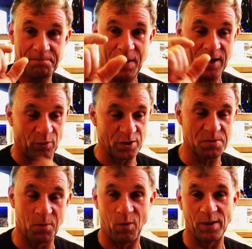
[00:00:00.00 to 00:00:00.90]
back on the
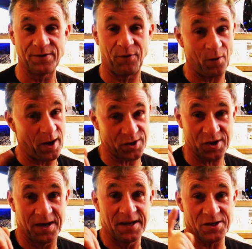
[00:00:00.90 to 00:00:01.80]
small ones for us.
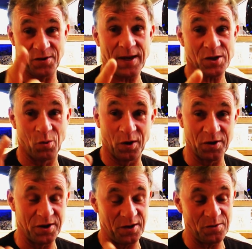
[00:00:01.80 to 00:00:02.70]
So that's all
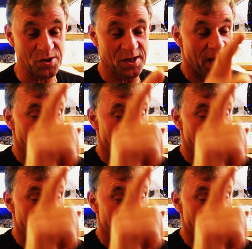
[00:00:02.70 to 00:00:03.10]
good news.